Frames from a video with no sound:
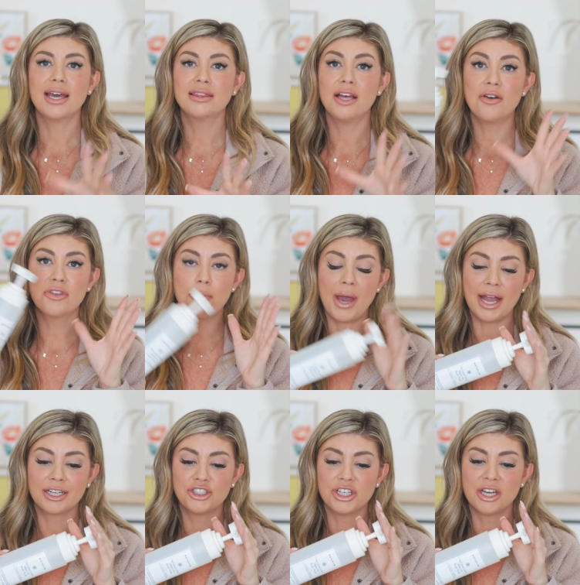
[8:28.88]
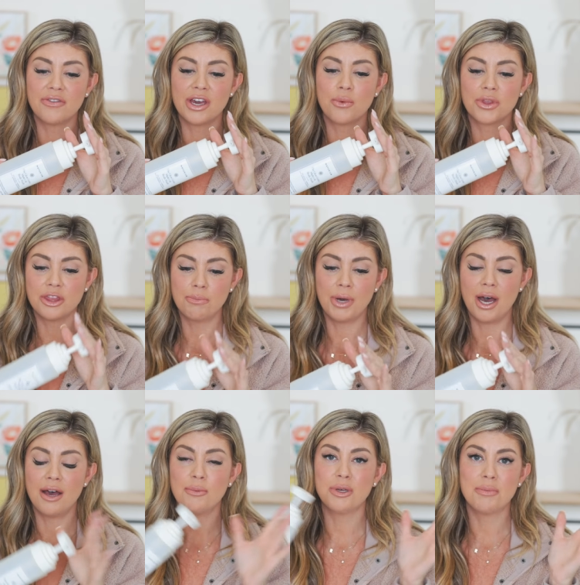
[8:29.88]
I love the packaging of it with the
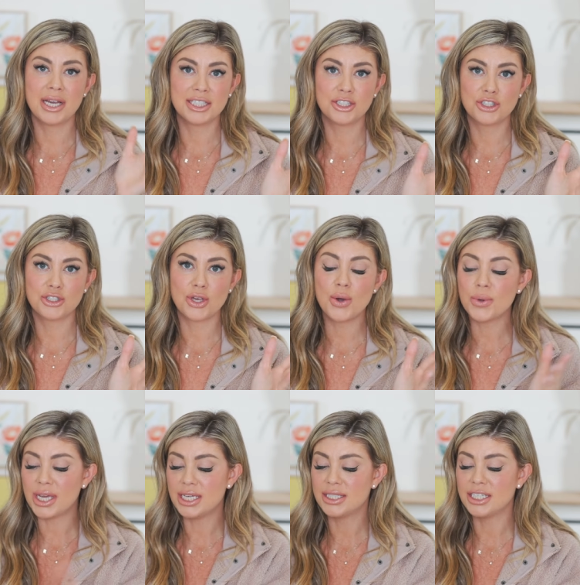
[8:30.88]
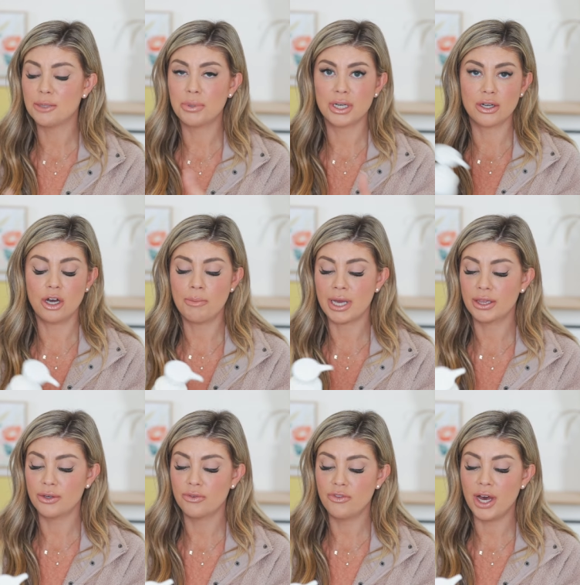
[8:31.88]
pump. It makes it so easy to put it on my
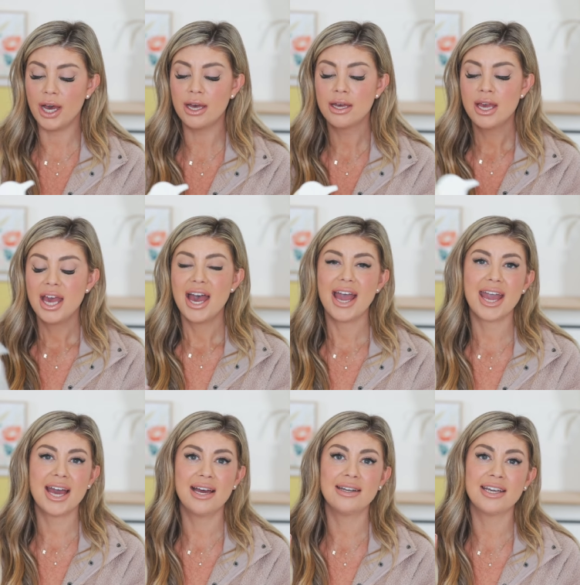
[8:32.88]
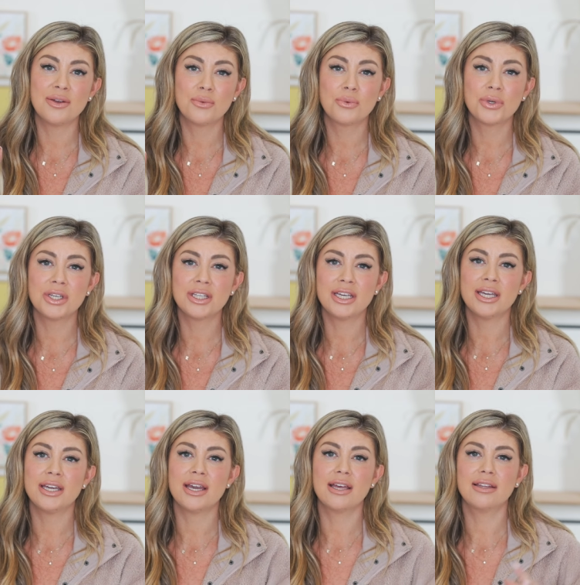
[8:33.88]
loofah. And it
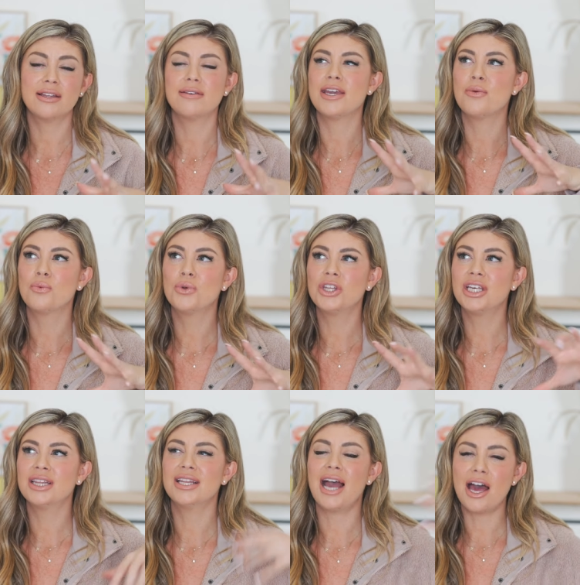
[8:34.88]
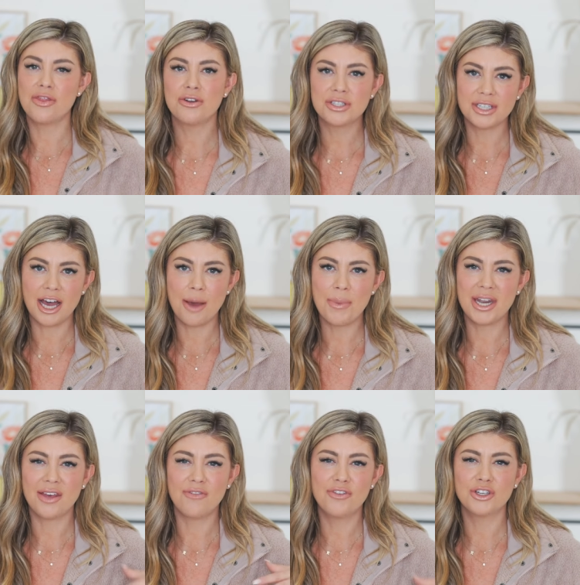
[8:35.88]
really, it really lathers up, and
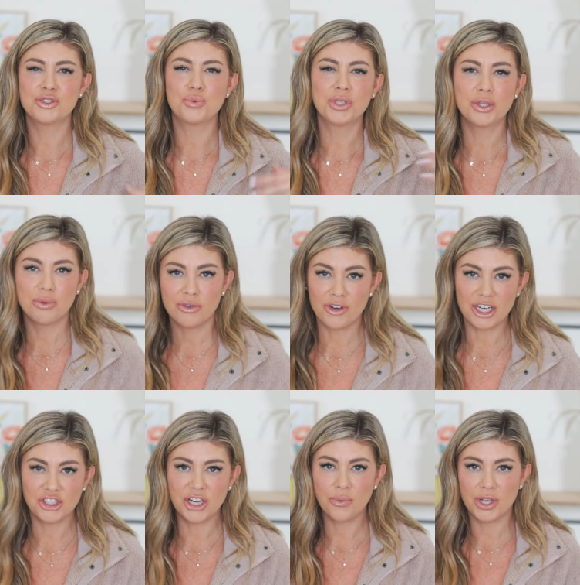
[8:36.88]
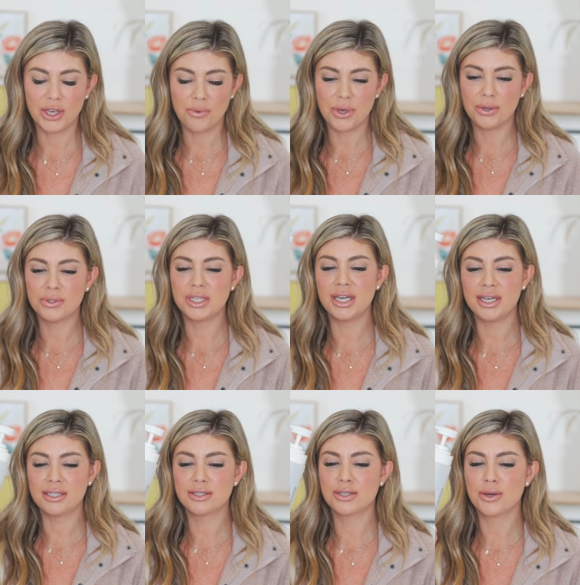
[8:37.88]
it feels really refreshing when you use
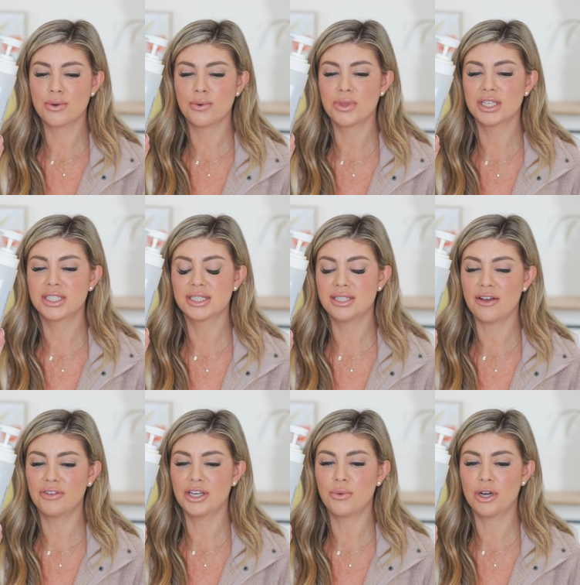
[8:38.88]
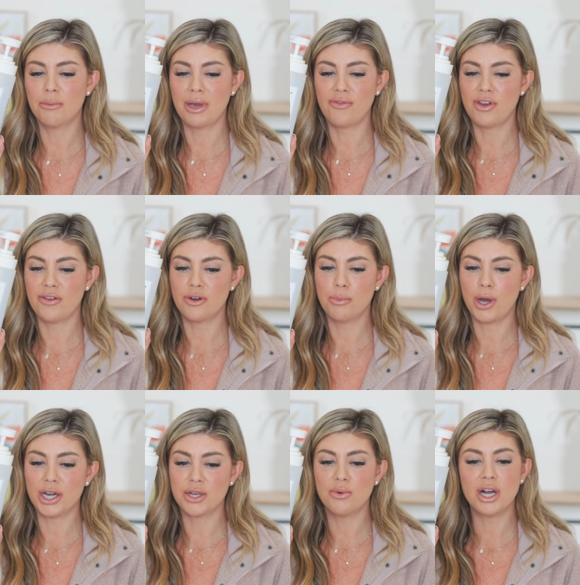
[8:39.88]
it. So this is definitely one of my favorite
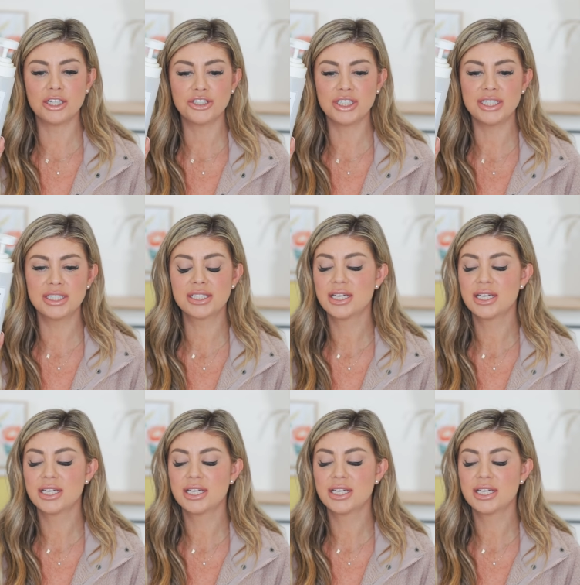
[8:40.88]
body washes.